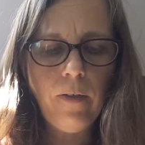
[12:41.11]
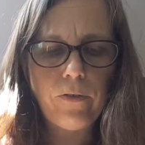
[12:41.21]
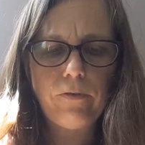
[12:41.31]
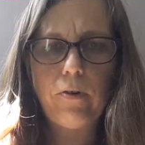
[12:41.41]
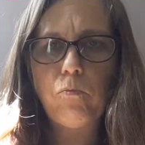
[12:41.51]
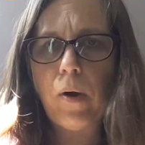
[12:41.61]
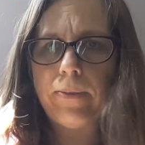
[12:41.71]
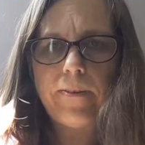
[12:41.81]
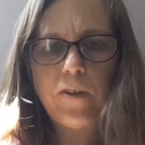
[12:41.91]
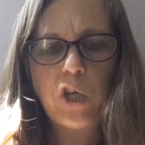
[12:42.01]
Answer at
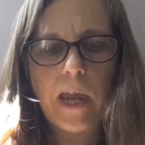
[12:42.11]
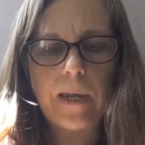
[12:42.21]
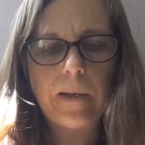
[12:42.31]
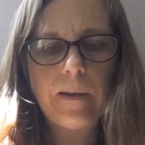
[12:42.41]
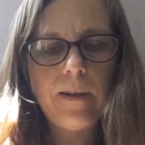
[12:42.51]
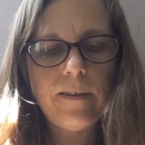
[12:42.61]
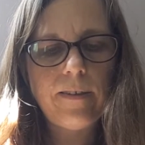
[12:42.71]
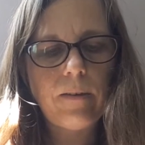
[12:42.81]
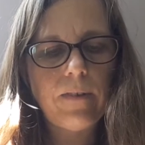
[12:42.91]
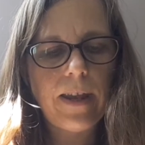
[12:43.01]
once, Jane,
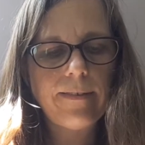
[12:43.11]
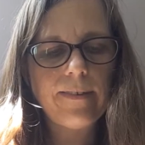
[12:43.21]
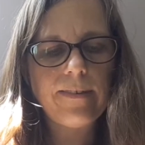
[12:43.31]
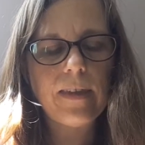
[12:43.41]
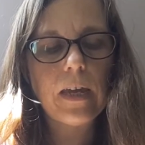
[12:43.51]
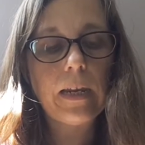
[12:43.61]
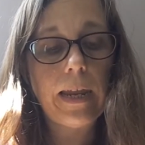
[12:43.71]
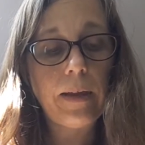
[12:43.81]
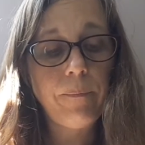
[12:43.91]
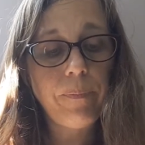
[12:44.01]
said Vanessa
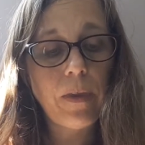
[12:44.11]
sternly.